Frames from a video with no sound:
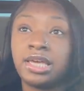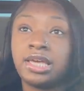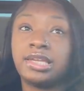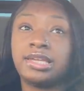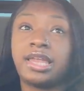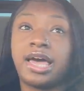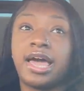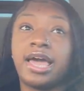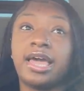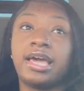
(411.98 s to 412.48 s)

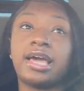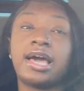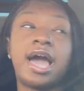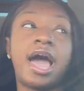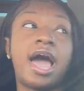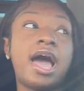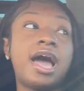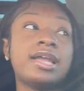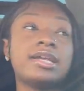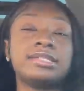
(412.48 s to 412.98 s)
Like,
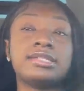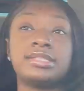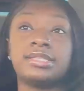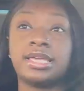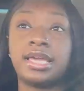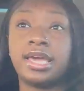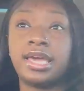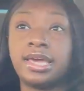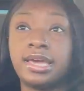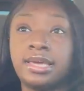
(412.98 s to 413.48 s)
I
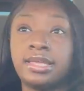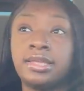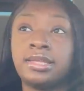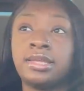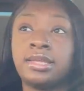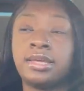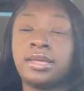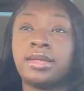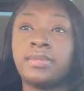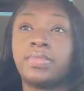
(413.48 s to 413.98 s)
understand
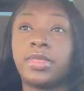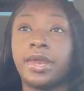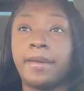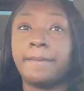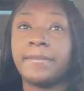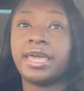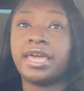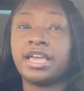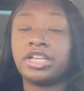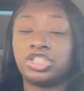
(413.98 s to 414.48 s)
that a
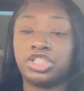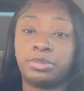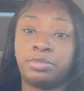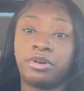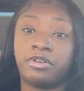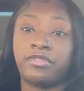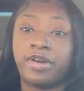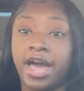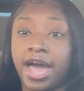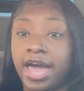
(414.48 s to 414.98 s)
man should
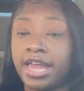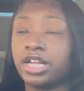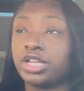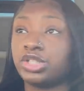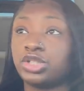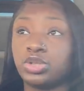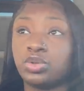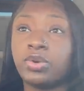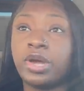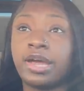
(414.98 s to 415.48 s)
provide
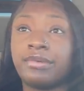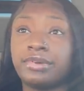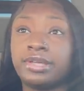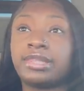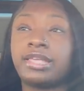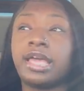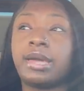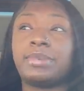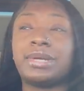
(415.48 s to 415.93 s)
and do everything,